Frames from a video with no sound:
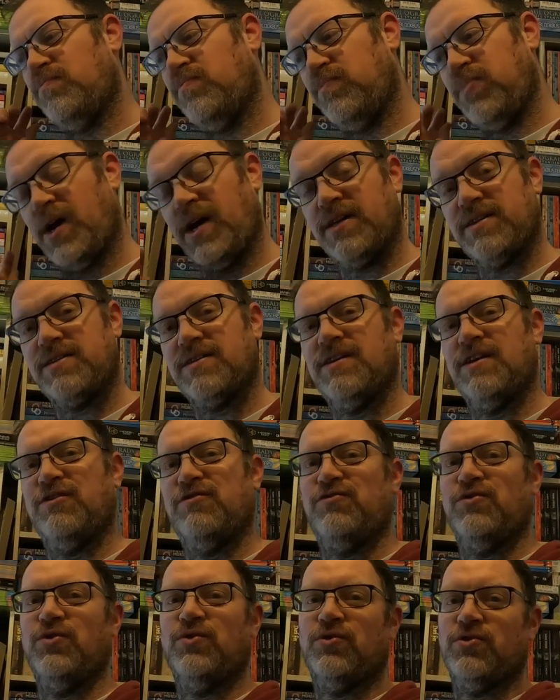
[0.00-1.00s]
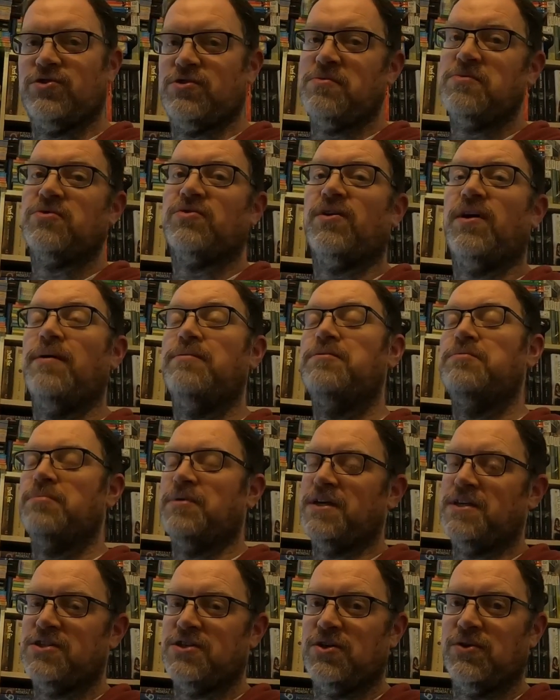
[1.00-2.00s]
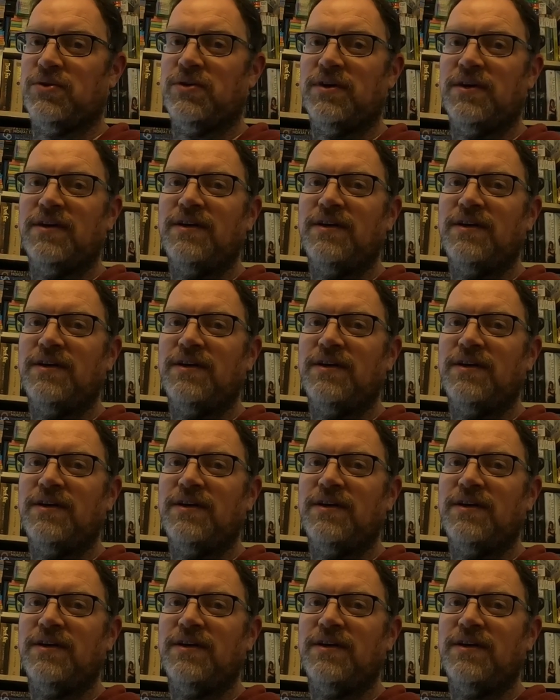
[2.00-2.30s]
But if you're not subscribed, please do.